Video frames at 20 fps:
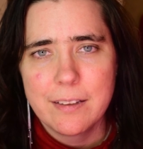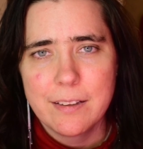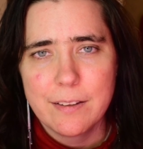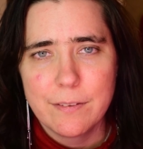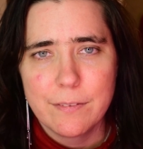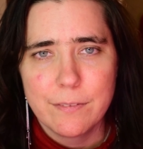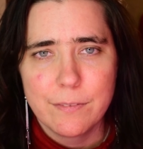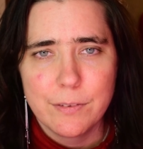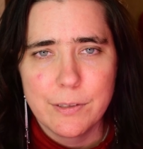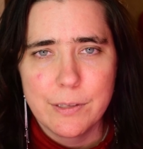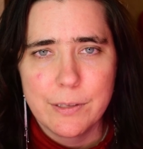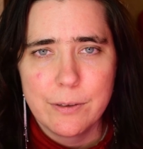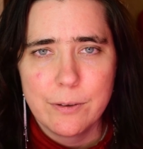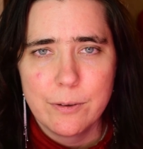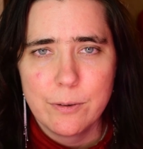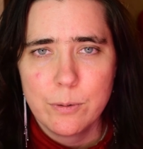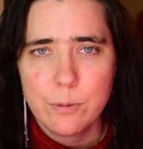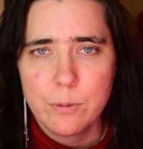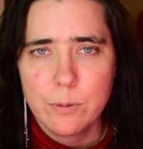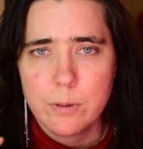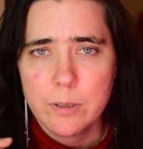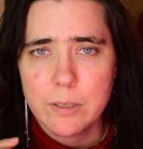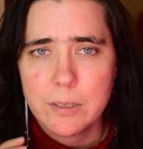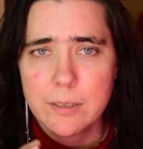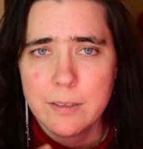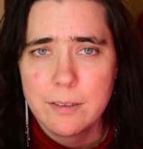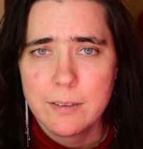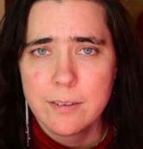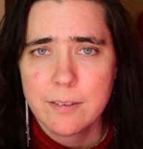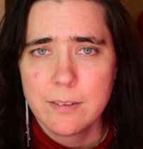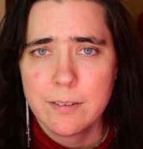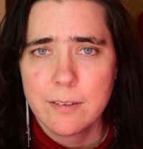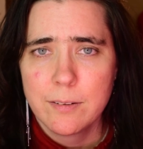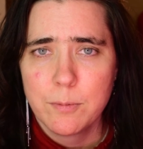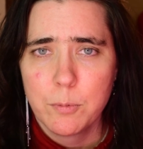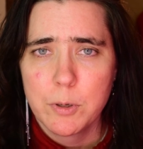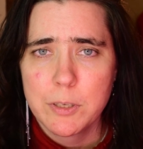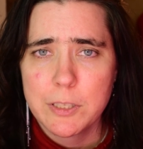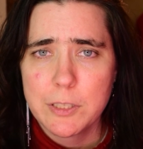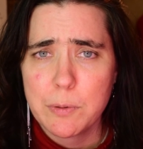If you
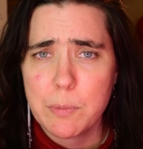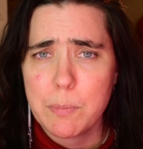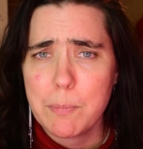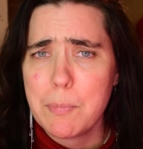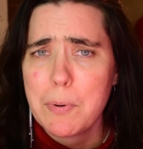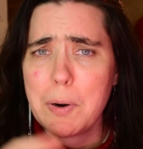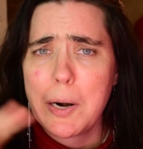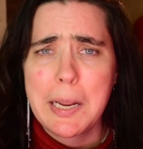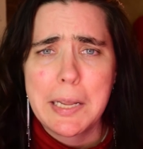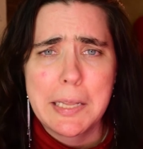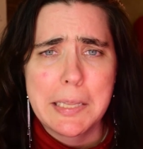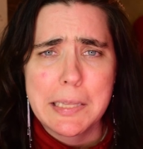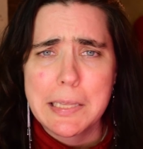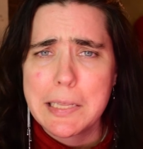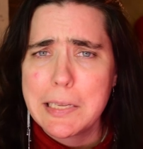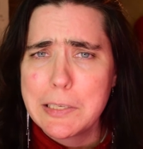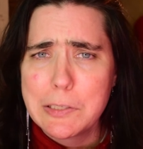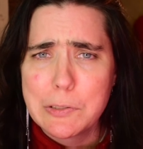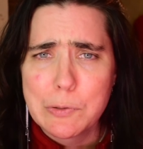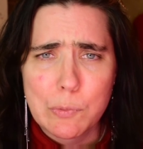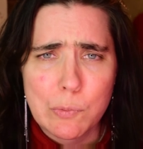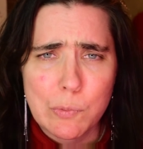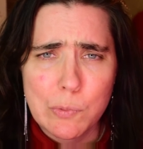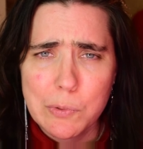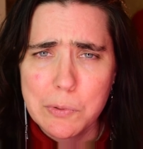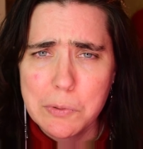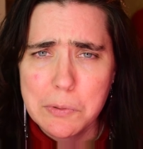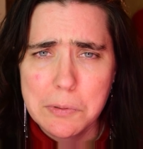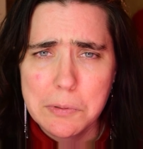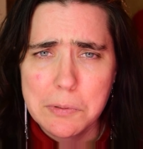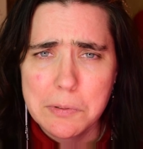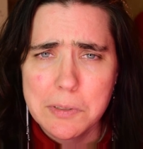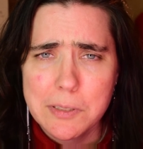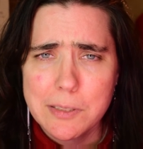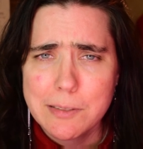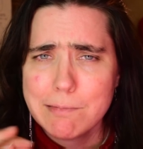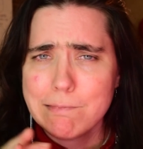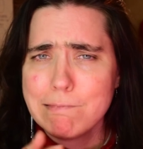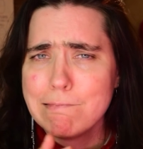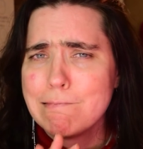want to break these
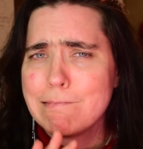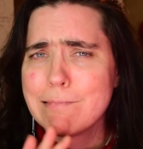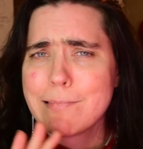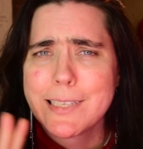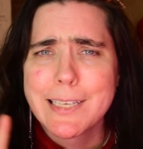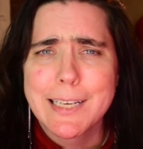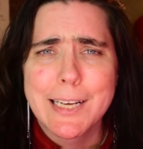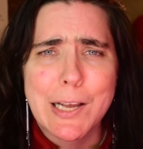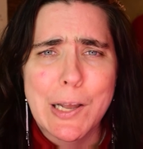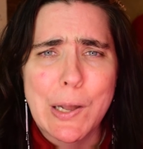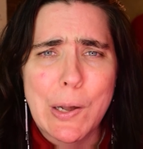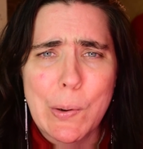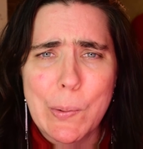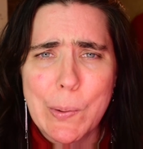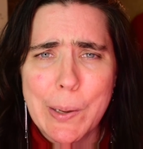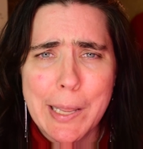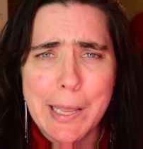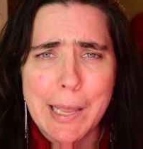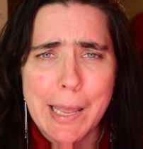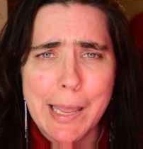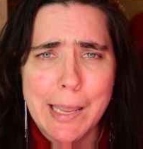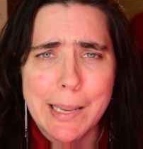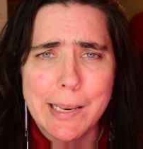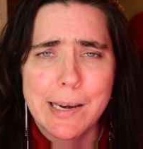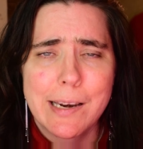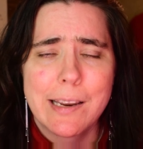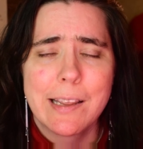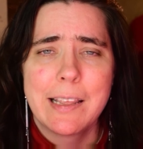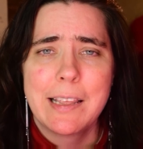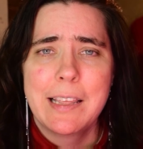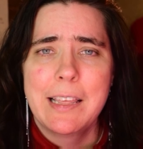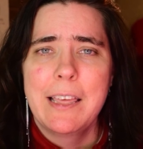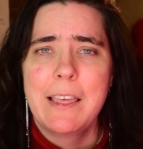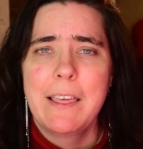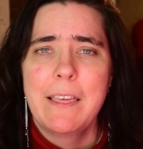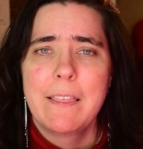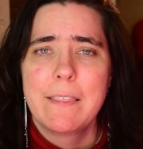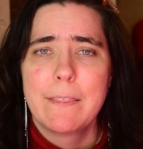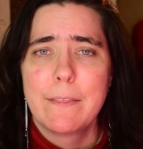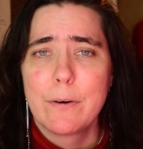rules, go ahead.
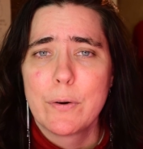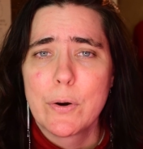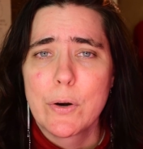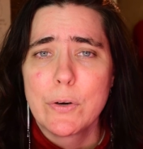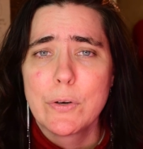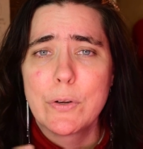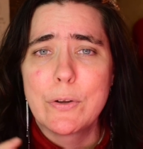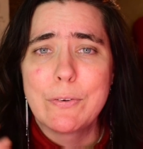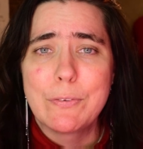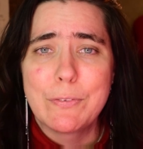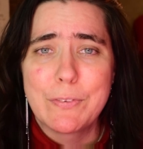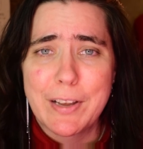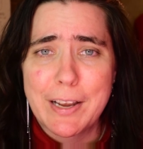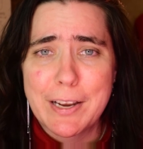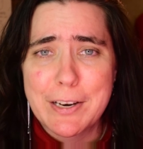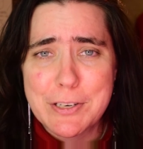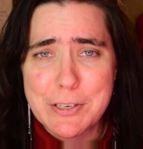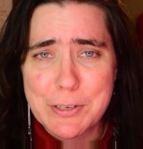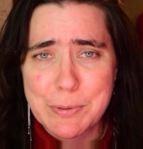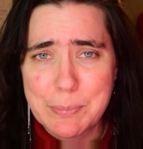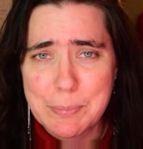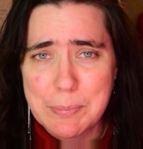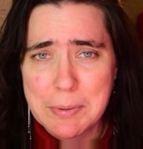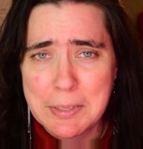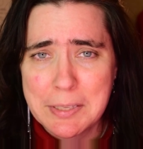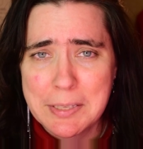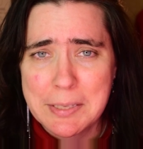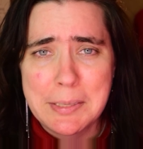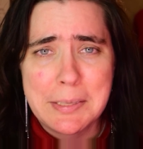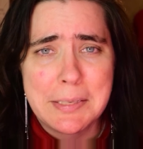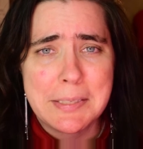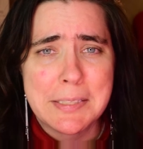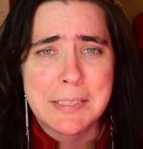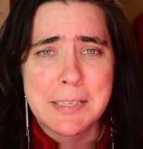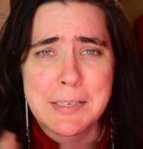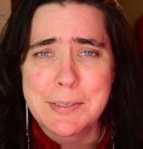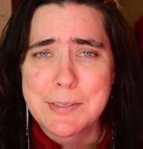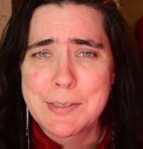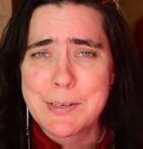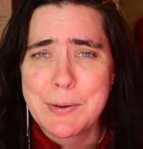There are no fashion bullies.
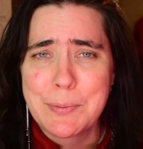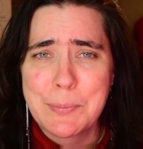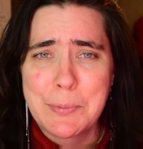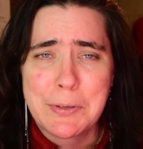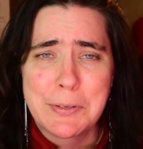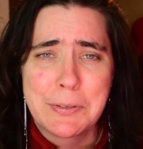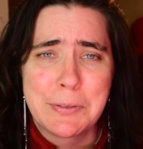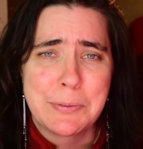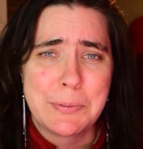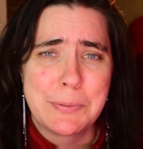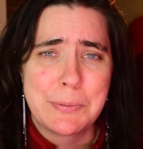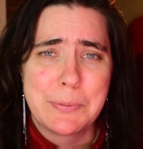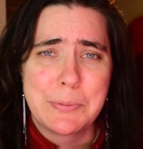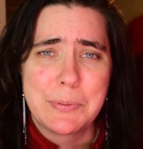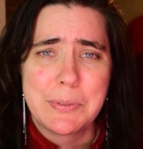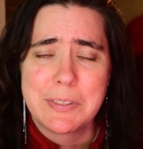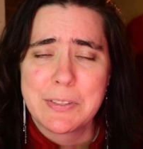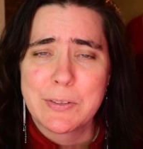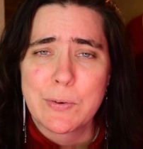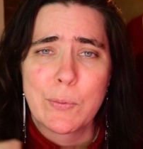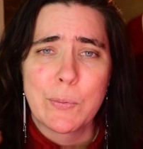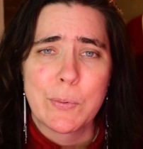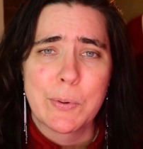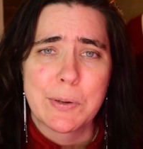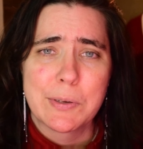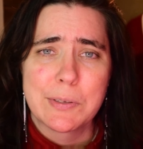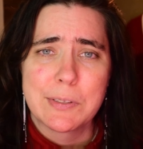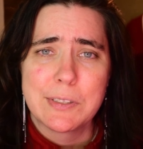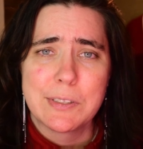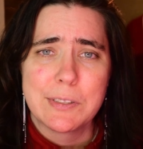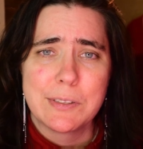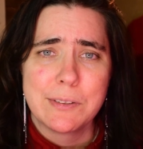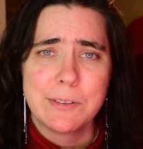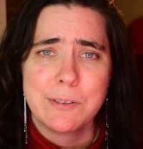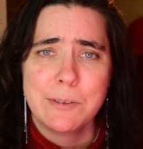There's no one who is going to